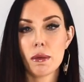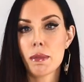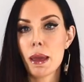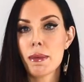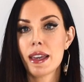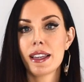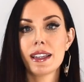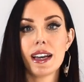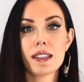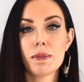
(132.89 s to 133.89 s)
like maybe a
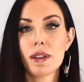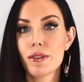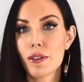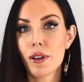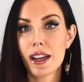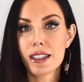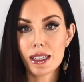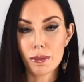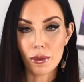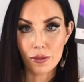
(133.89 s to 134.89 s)
last bit of
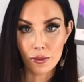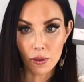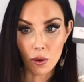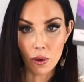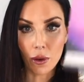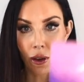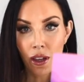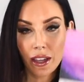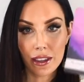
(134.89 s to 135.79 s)
grounding before